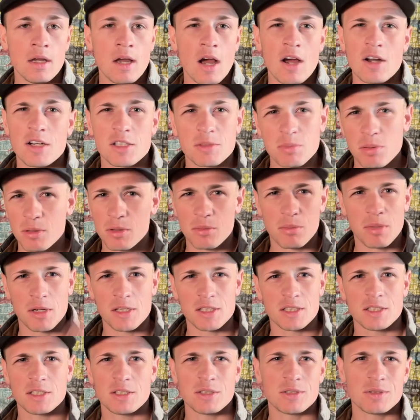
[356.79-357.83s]
I just put a
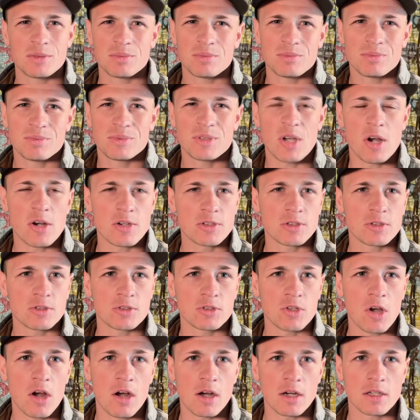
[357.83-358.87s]
bunch, just socks are
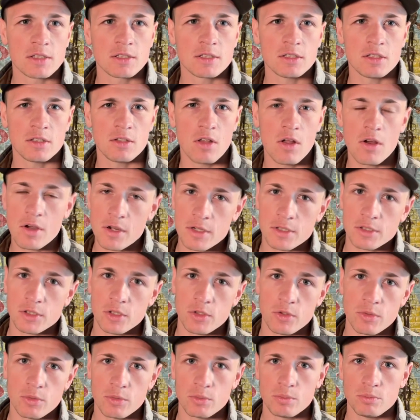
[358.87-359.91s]
socks, as long as
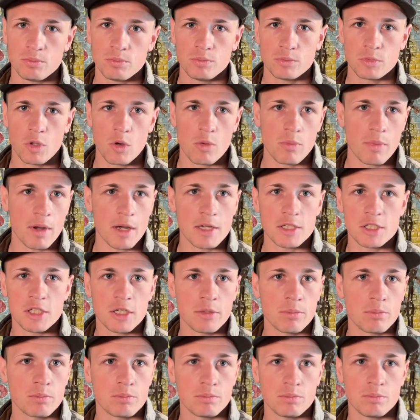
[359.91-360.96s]
you don't buy
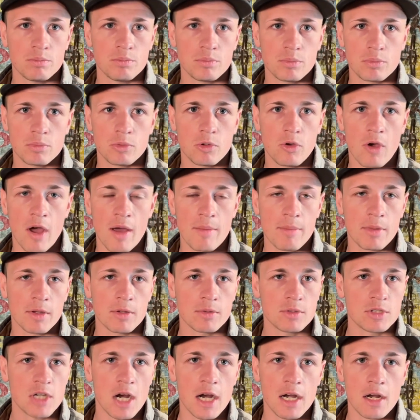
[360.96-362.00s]
cheap, crappy
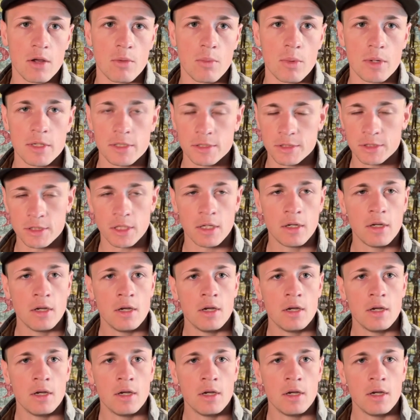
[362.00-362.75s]
China ones.